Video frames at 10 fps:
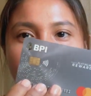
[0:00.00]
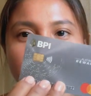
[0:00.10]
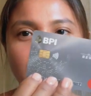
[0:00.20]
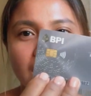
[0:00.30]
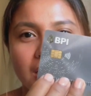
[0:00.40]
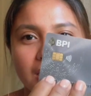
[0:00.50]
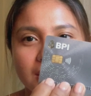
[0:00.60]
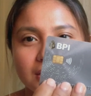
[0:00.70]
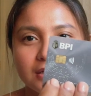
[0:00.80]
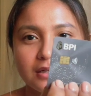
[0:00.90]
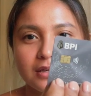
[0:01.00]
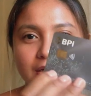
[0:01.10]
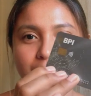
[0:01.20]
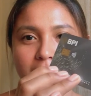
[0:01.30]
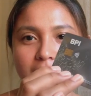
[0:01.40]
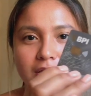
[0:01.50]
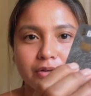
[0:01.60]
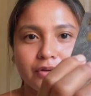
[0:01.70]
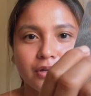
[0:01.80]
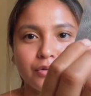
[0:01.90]

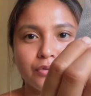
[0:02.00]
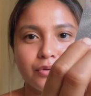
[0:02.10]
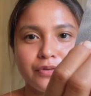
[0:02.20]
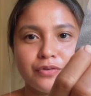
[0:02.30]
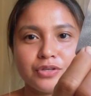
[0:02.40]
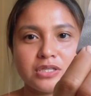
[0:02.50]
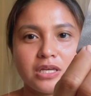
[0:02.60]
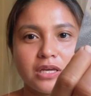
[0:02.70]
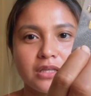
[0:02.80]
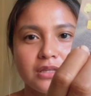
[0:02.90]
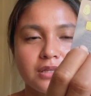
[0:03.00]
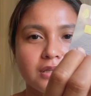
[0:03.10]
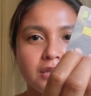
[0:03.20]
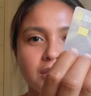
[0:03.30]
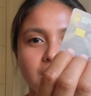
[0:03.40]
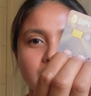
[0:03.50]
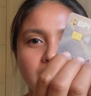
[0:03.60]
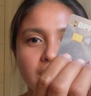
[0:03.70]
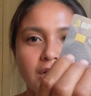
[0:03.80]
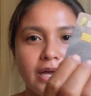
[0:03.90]
I don't know if you see it.
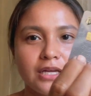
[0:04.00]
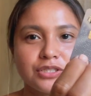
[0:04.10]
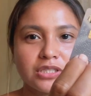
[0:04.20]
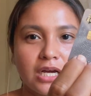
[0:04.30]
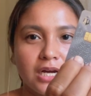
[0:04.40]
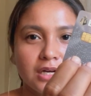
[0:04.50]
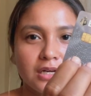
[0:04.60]
Ayan siya.